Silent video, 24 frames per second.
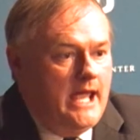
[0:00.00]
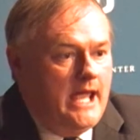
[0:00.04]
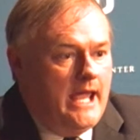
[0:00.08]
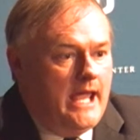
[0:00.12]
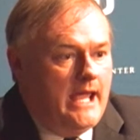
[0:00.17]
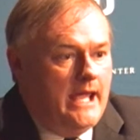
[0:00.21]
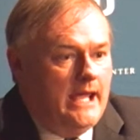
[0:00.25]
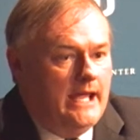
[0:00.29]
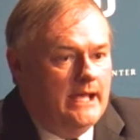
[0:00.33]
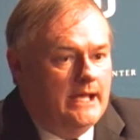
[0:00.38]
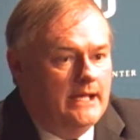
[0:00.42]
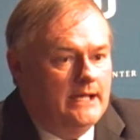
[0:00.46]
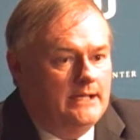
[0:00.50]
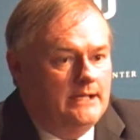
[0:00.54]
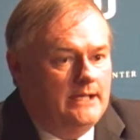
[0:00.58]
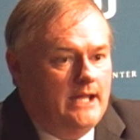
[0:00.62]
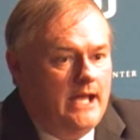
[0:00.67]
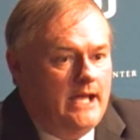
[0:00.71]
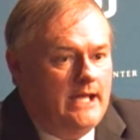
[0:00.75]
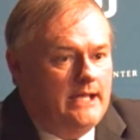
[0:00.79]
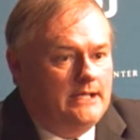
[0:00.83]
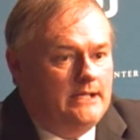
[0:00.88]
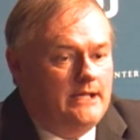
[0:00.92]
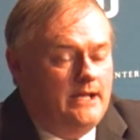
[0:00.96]
And
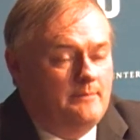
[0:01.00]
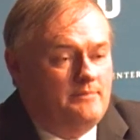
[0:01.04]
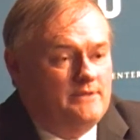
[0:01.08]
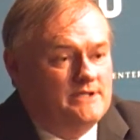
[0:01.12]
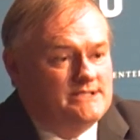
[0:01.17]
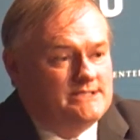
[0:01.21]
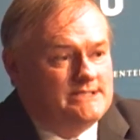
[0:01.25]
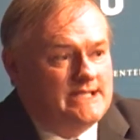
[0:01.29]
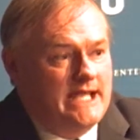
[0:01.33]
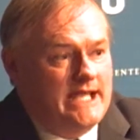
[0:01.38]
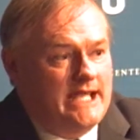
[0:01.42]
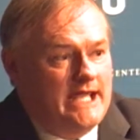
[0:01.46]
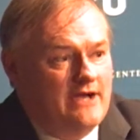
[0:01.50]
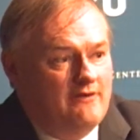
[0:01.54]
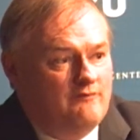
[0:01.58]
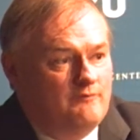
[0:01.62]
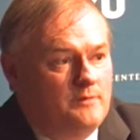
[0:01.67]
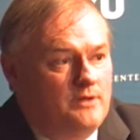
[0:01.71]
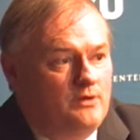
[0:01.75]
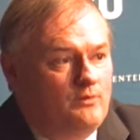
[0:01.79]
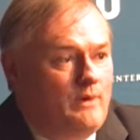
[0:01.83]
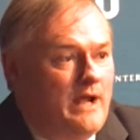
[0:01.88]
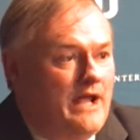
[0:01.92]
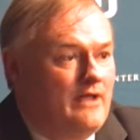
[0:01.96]
I ended up in state
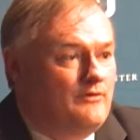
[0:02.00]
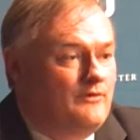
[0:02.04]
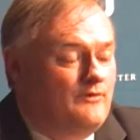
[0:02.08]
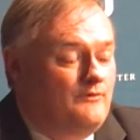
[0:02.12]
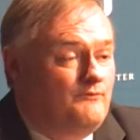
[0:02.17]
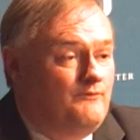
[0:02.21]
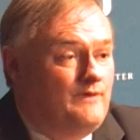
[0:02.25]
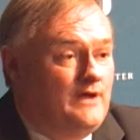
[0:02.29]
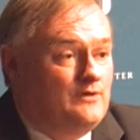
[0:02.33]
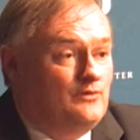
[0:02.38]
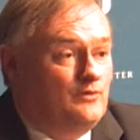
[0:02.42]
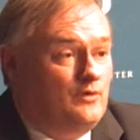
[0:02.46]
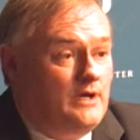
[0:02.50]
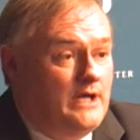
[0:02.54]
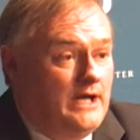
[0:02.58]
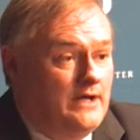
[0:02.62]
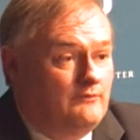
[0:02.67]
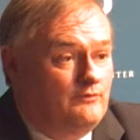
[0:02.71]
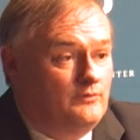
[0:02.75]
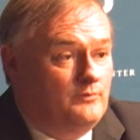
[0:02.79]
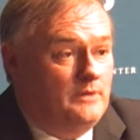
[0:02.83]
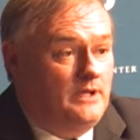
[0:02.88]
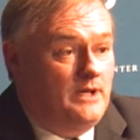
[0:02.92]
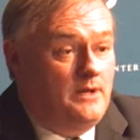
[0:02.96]
government rather than federal
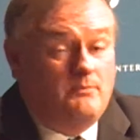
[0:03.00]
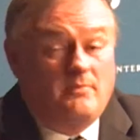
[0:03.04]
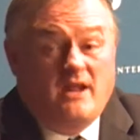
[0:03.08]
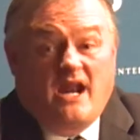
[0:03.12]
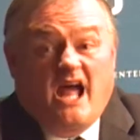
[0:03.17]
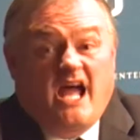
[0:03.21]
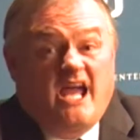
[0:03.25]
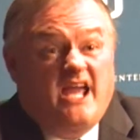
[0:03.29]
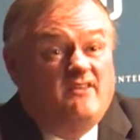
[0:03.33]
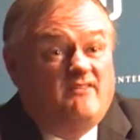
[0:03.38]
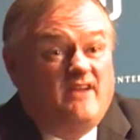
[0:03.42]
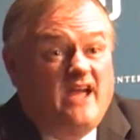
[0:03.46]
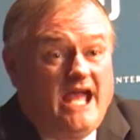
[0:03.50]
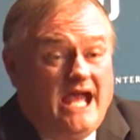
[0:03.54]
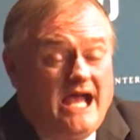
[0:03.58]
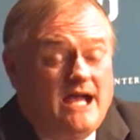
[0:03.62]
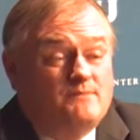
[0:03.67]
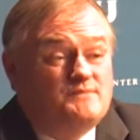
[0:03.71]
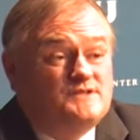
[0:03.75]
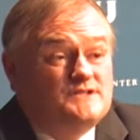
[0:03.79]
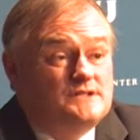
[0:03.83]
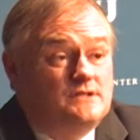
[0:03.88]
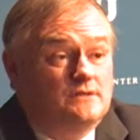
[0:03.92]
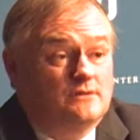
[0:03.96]
government, but I have
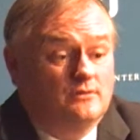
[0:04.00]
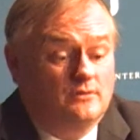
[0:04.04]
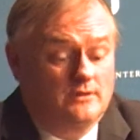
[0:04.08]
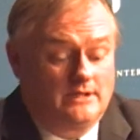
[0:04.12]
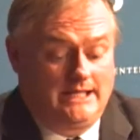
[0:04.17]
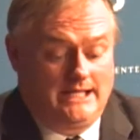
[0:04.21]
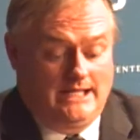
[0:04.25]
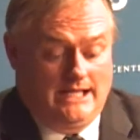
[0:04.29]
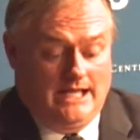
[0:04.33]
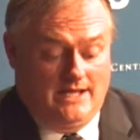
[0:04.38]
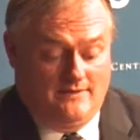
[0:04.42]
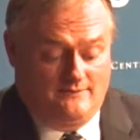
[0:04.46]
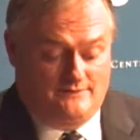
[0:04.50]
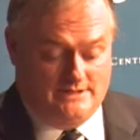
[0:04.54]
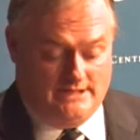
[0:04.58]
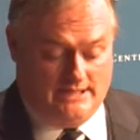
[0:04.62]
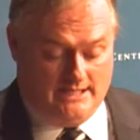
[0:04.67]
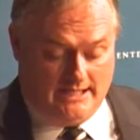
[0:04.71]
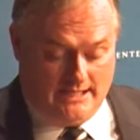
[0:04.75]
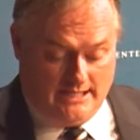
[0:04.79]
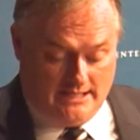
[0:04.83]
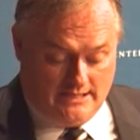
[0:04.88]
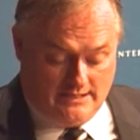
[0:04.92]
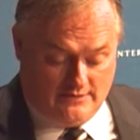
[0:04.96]
absolutely loved it
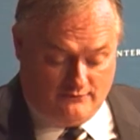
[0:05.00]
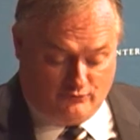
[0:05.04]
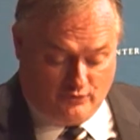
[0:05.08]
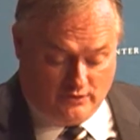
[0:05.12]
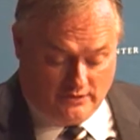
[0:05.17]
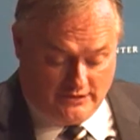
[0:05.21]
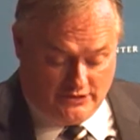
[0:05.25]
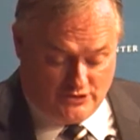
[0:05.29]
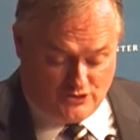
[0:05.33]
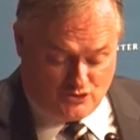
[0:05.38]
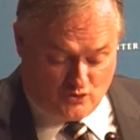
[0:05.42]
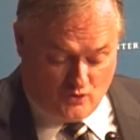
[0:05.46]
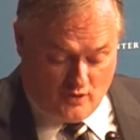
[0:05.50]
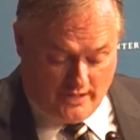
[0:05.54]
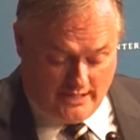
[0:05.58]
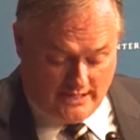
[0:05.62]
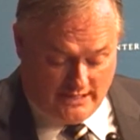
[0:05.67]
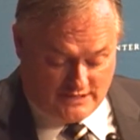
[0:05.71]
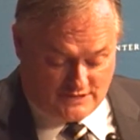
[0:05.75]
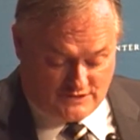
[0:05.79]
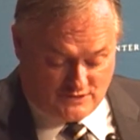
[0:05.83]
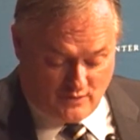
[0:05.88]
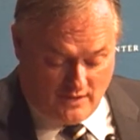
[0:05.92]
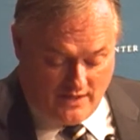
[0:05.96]
and have really enjoyed
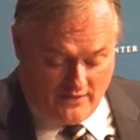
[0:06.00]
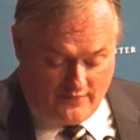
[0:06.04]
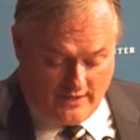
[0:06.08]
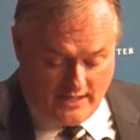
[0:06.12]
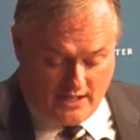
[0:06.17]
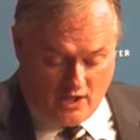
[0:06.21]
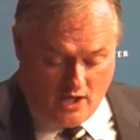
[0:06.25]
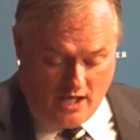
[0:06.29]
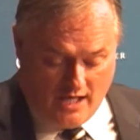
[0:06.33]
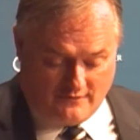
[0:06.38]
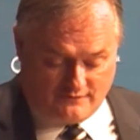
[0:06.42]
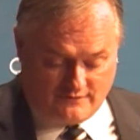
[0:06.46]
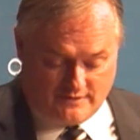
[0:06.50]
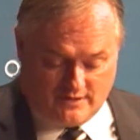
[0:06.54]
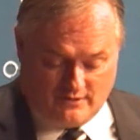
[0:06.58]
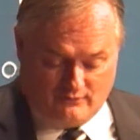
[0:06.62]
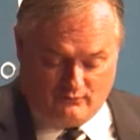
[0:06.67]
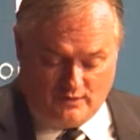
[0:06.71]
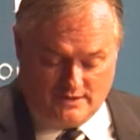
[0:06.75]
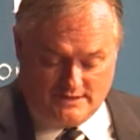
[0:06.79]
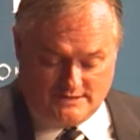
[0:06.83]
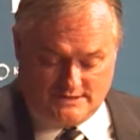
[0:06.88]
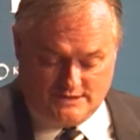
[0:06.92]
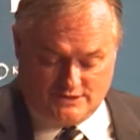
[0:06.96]
it. So I think often of
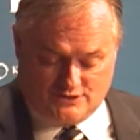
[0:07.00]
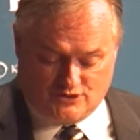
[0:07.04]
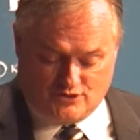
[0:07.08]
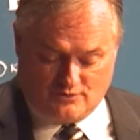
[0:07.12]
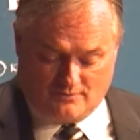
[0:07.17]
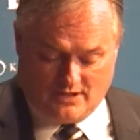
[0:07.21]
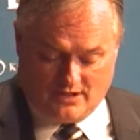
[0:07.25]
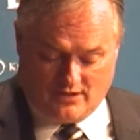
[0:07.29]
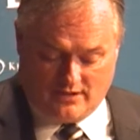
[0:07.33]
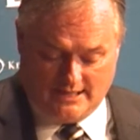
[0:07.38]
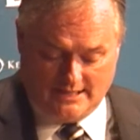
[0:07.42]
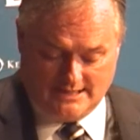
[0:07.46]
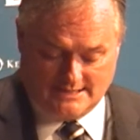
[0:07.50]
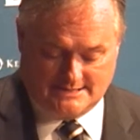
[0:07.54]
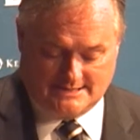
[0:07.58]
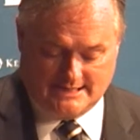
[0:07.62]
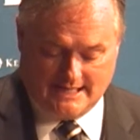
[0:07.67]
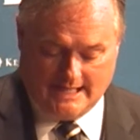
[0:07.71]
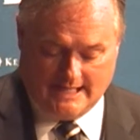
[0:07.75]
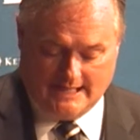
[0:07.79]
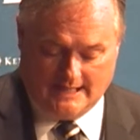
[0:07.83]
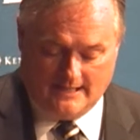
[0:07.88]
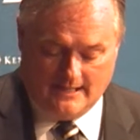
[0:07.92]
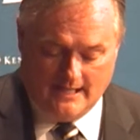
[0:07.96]
what Sister Marriott
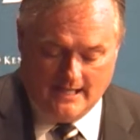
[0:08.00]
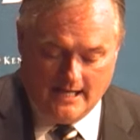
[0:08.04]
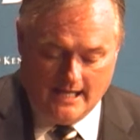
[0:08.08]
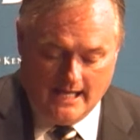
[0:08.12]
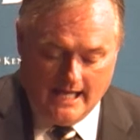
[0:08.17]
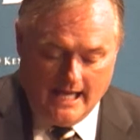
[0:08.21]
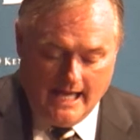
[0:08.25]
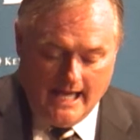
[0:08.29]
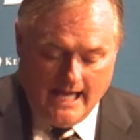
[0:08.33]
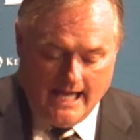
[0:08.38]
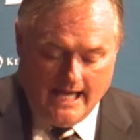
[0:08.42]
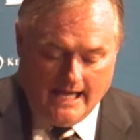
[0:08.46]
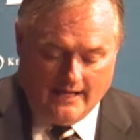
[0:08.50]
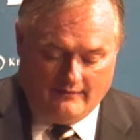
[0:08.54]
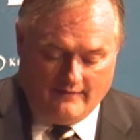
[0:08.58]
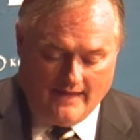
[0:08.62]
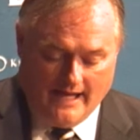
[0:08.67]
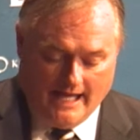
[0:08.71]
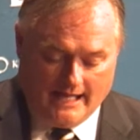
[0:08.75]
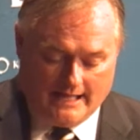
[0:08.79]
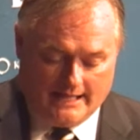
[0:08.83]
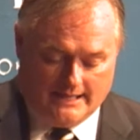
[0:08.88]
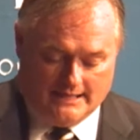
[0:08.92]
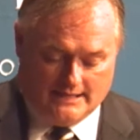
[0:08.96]
said, and
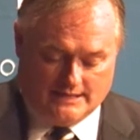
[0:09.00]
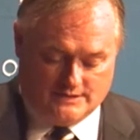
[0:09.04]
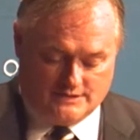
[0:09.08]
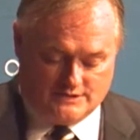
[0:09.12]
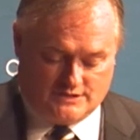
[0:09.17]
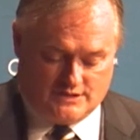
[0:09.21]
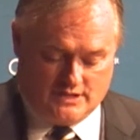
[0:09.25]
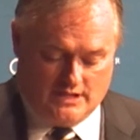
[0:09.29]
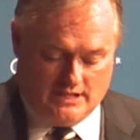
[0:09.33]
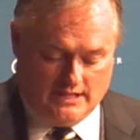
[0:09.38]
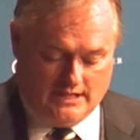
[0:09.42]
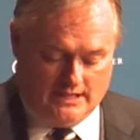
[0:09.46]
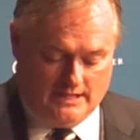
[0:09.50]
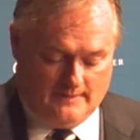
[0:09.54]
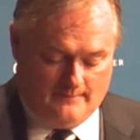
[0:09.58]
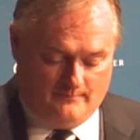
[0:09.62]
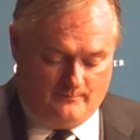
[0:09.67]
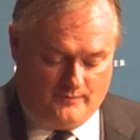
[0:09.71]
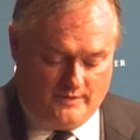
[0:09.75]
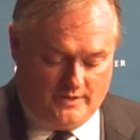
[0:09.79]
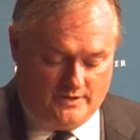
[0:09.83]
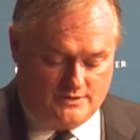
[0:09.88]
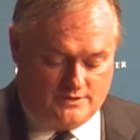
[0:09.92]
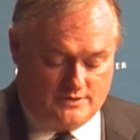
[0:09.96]
that is
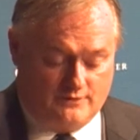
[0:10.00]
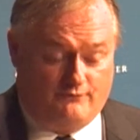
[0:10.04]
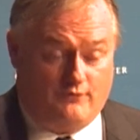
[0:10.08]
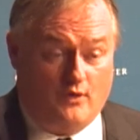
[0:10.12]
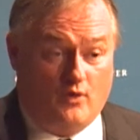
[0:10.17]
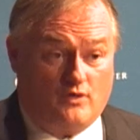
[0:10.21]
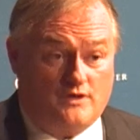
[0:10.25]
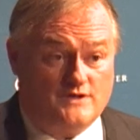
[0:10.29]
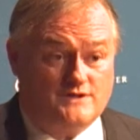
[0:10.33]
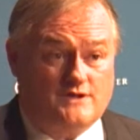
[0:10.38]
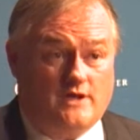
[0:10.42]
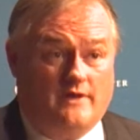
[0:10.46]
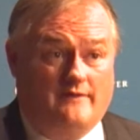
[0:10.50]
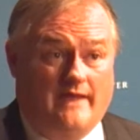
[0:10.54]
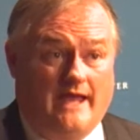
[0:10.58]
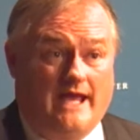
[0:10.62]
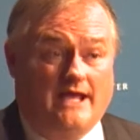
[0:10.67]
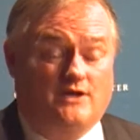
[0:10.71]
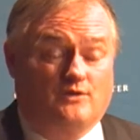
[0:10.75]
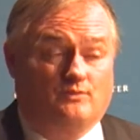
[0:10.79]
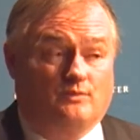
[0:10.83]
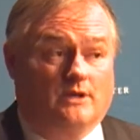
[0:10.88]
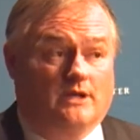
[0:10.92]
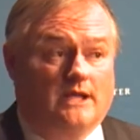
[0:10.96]
to focus on that
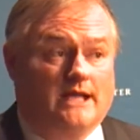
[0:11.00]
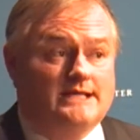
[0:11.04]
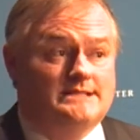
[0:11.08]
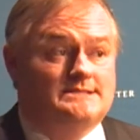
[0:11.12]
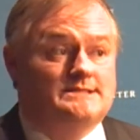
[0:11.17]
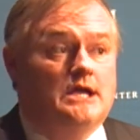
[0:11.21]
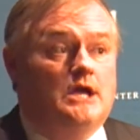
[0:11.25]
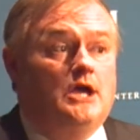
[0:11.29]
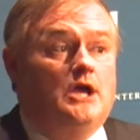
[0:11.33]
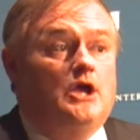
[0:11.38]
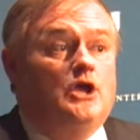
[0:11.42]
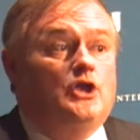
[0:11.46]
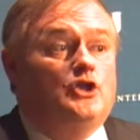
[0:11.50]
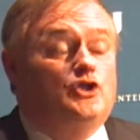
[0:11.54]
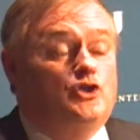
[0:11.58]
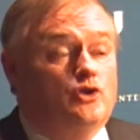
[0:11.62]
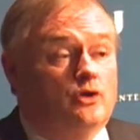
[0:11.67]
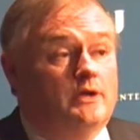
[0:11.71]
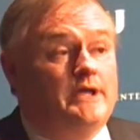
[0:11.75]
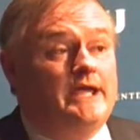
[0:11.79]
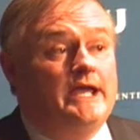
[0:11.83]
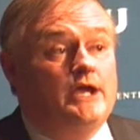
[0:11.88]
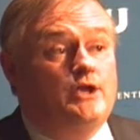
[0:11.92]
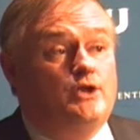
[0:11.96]
and to realize
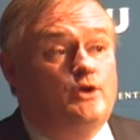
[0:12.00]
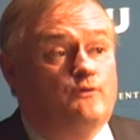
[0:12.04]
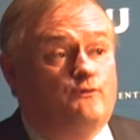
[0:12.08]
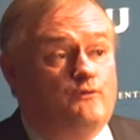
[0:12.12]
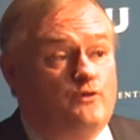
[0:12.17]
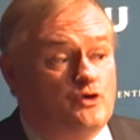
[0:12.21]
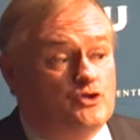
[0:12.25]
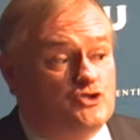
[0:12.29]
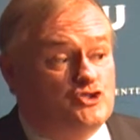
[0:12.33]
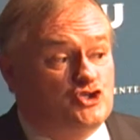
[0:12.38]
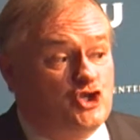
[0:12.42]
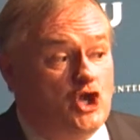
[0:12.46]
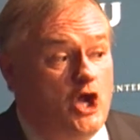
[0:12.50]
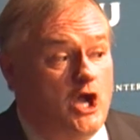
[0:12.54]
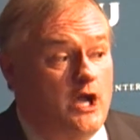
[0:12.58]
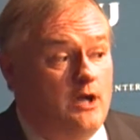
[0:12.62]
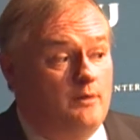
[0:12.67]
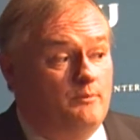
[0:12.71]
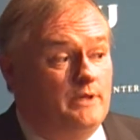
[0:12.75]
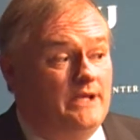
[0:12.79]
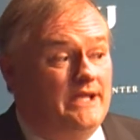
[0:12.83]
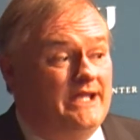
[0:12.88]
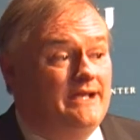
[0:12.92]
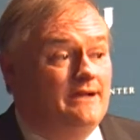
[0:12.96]
you'll get your first
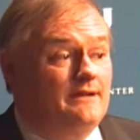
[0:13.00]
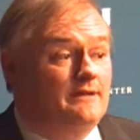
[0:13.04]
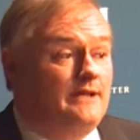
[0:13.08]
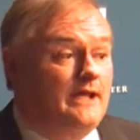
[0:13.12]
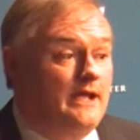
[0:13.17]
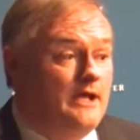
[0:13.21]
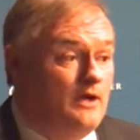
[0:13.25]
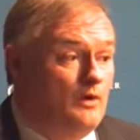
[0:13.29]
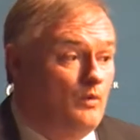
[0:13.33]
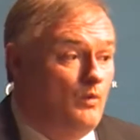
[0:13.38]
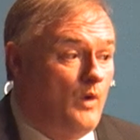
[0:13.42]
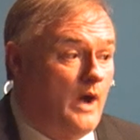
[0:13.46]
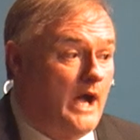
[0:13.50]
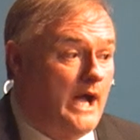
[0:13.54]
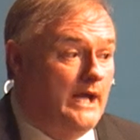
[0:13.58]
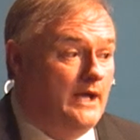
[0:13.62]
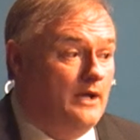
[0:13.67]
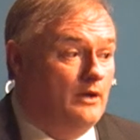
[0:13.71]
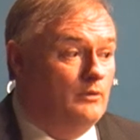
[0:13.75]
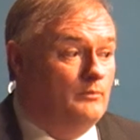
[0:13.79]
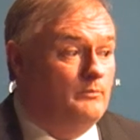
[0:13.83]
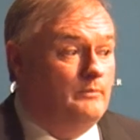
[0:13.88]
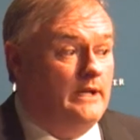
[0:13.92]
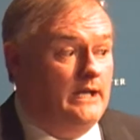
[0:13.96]
job, it'll take a
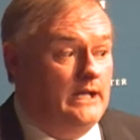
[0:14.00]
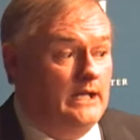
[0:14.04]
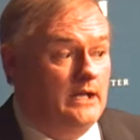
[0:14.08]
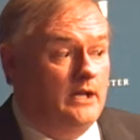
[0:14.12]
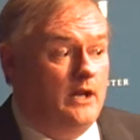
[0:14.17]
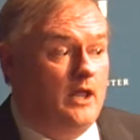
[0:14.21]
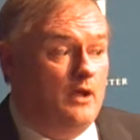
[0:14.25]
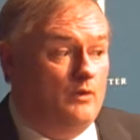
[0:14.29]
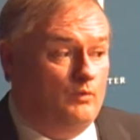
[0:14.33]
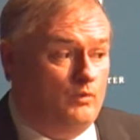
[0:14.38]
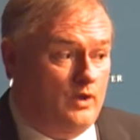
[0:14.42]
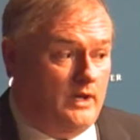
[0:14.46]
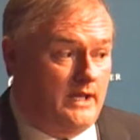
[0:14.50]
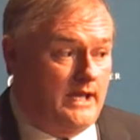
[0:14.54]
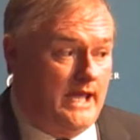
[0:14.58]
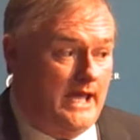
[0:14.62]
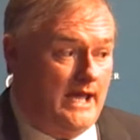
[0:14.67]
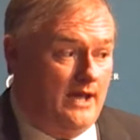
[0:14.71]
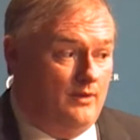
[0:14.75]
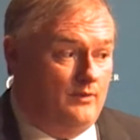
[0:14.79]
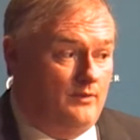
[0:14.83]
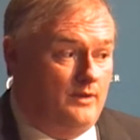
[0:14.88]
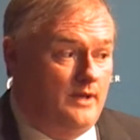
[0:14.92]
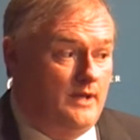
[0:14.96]
while, but it'll all work
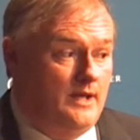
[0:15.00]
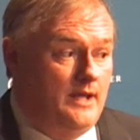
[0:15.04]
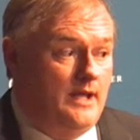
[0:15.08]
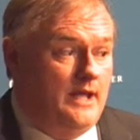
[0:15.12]
out.